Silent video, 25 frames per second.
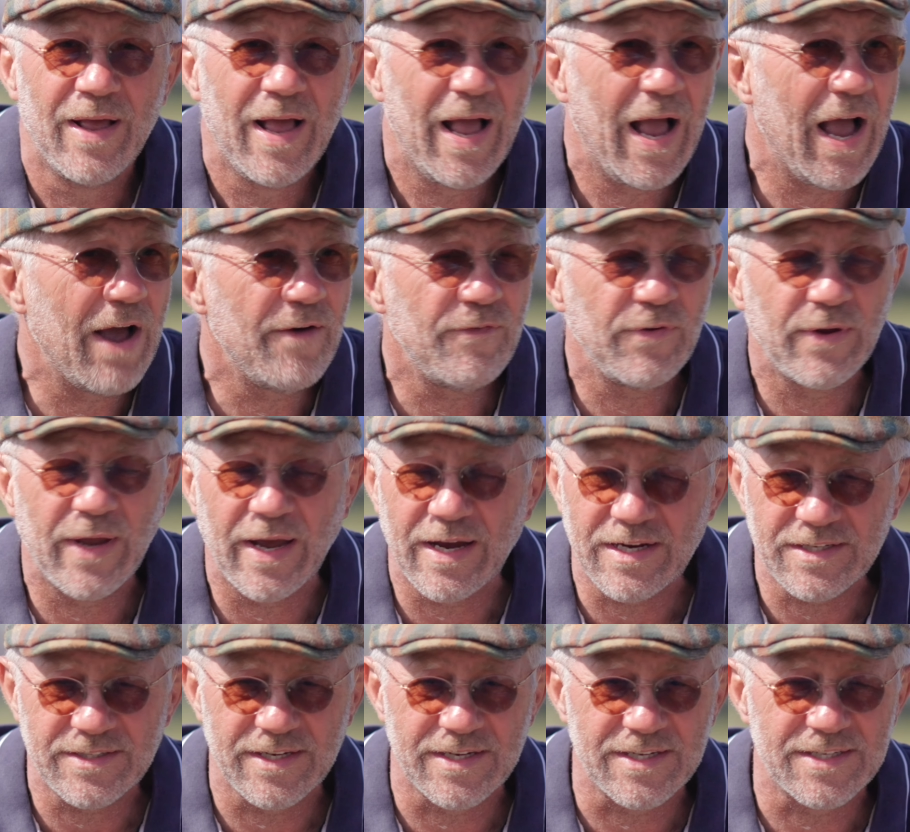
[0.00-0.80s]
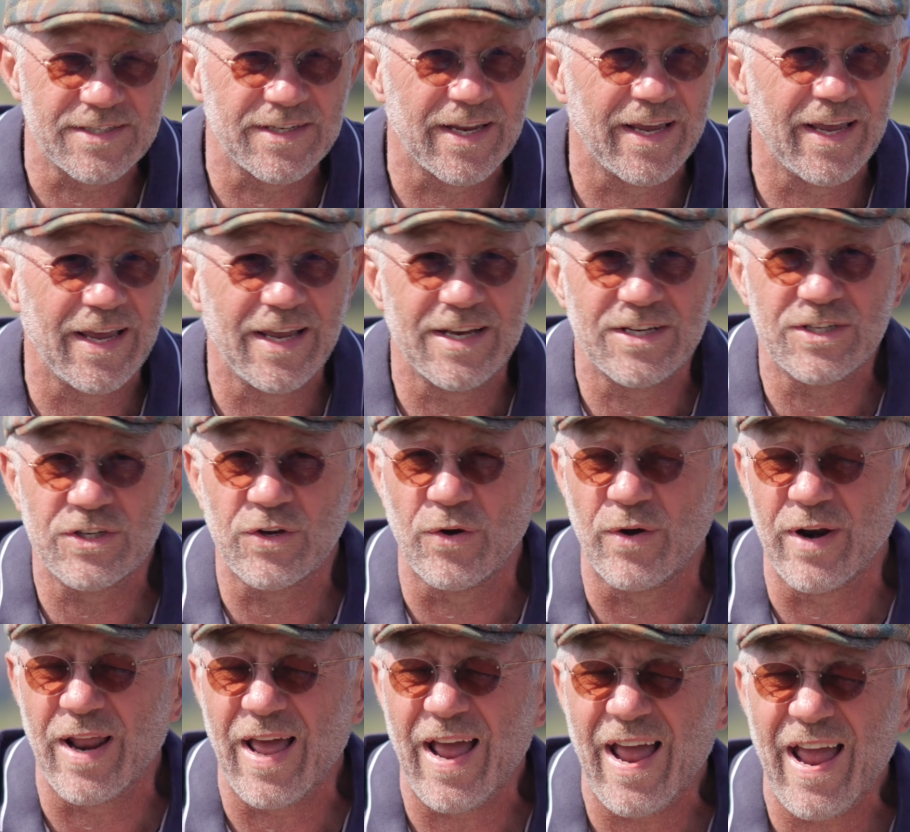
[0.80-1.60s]
However you access it, it's
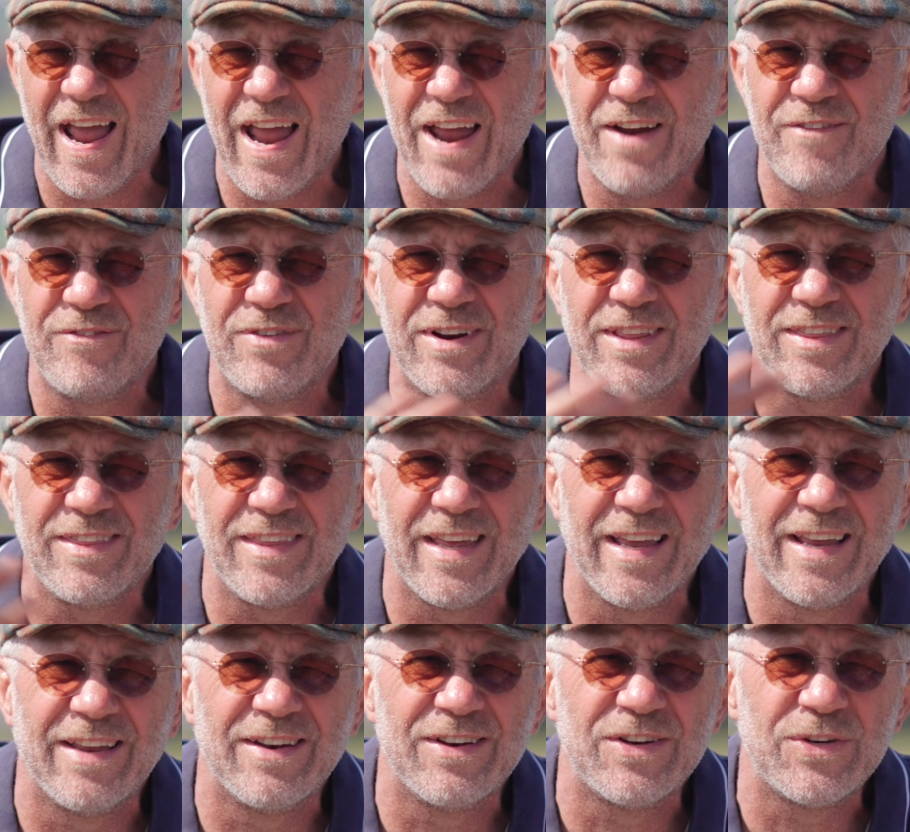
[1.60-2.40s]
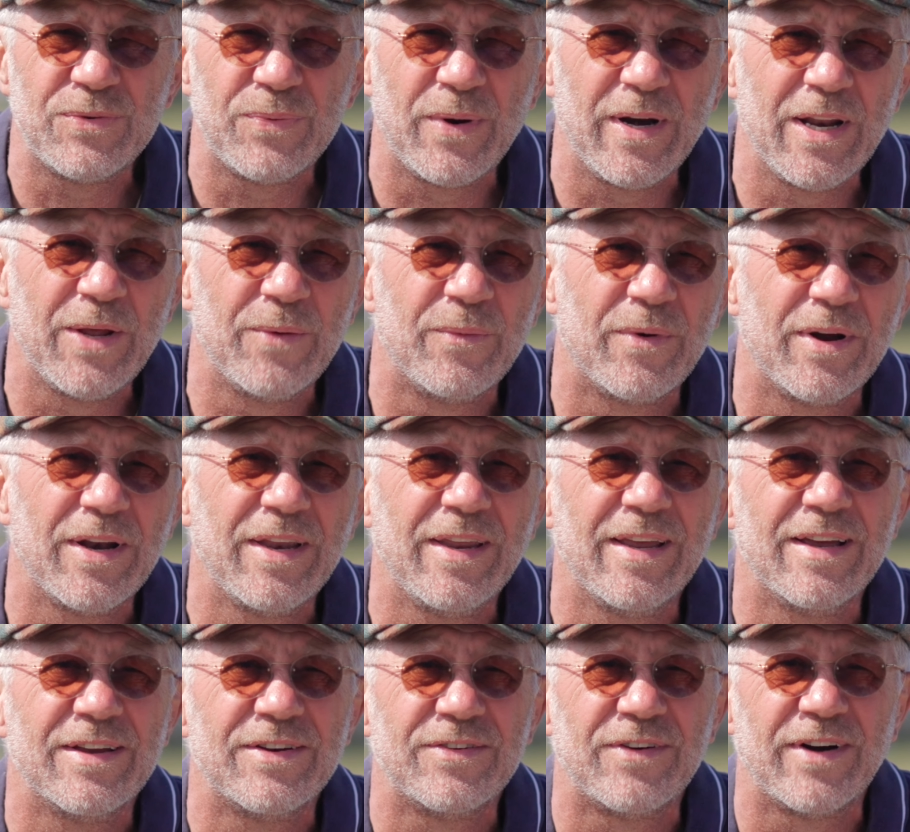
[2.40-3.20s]
got everything in 21
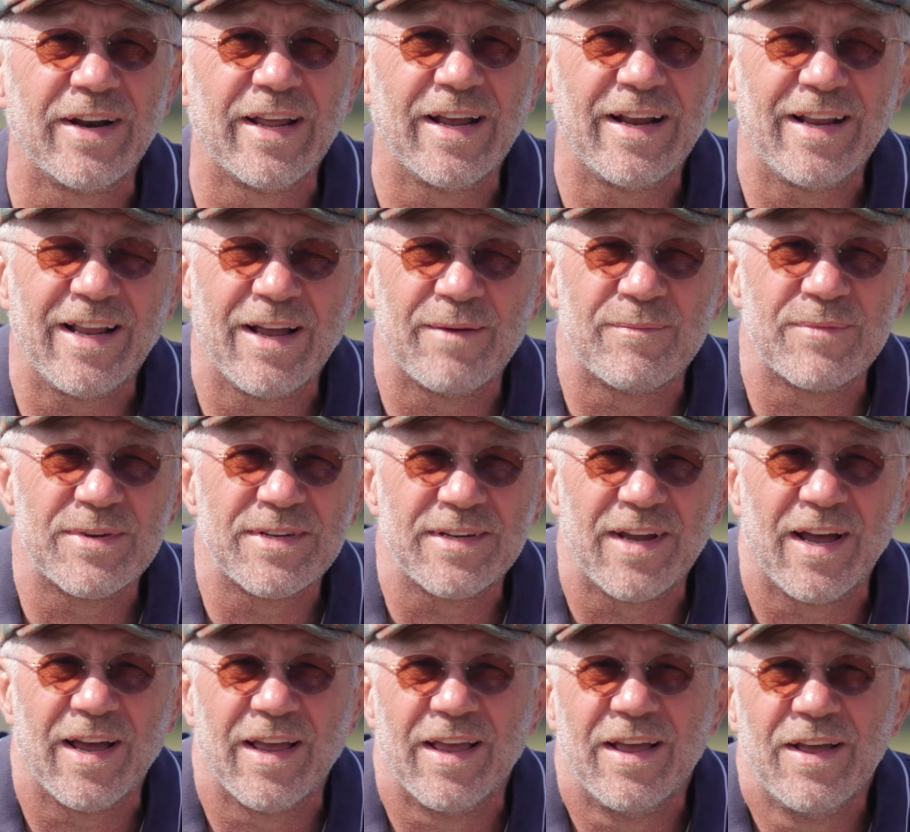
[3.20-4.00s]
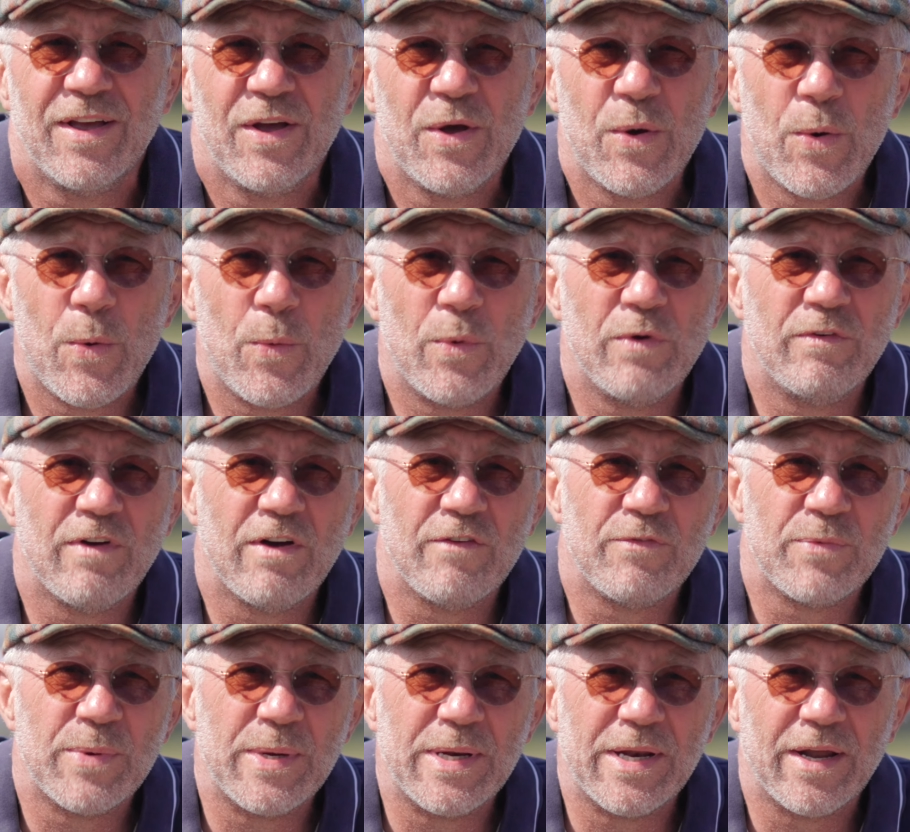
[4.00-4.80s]
years running a campsite we've
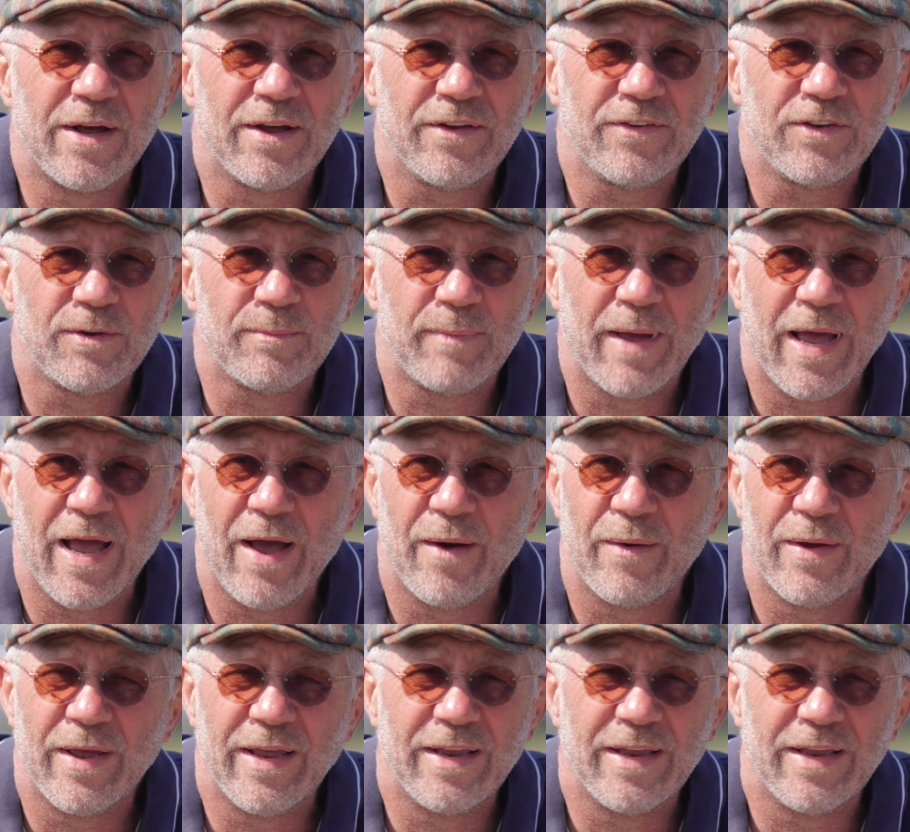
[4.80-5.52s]
ever been asked about.